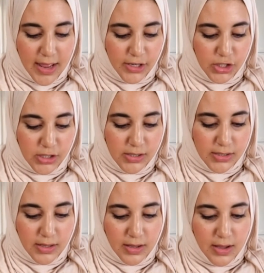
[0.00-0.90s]
edges.
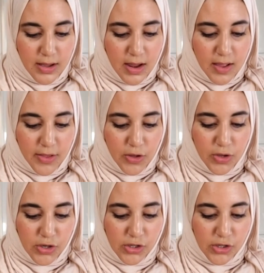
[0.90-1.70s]
And then you can